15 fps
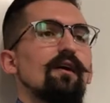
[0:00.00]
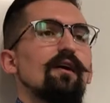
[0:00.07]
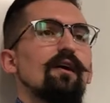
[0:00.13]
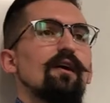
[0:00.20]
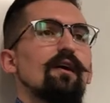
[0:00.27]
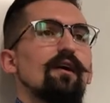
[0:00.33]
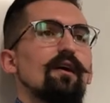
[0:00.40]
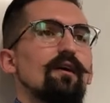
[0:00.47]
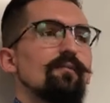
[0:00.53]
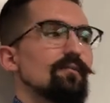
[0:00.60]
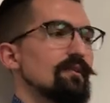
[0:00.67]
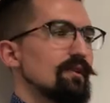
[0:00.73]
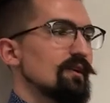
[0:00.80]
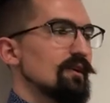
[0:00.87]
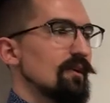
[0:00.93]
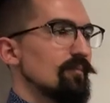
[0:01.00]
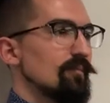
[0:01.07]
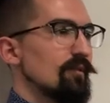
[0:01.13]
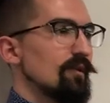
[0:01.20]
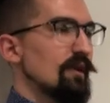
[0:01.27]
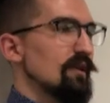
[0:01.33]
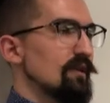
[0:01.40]
Uh, and a
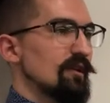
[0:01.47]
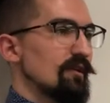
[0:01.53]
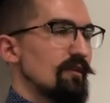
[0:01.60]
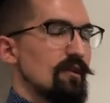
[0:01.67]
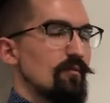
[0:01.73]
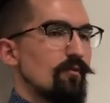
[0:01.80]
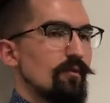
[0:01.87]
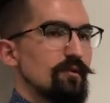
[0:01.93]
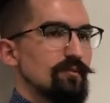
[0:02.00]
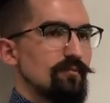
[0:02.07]
couple, I don't hear any worse,